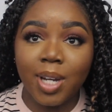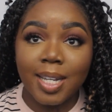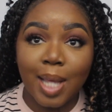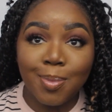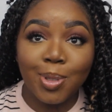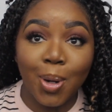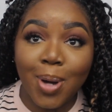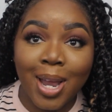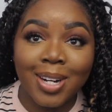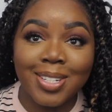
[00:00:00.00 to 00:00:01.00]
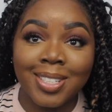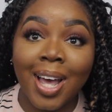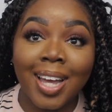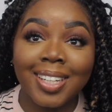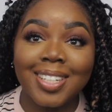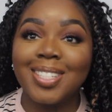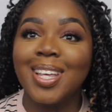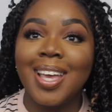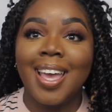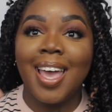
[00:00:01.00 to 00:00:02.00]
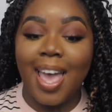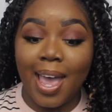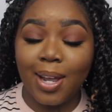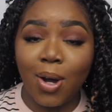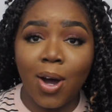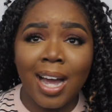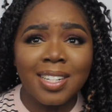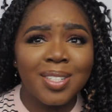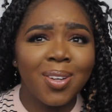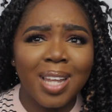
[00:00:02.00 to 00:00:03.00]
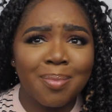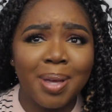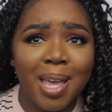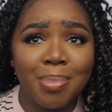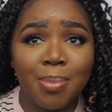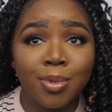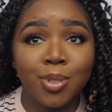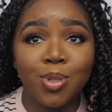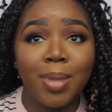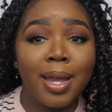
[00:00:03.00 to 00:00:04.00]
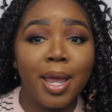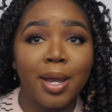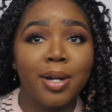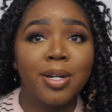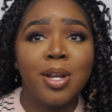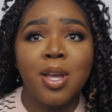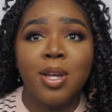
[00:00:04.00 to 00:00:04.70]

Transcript: You guys, I'm no hairstylist at all. I just don't like paying people to do my hair.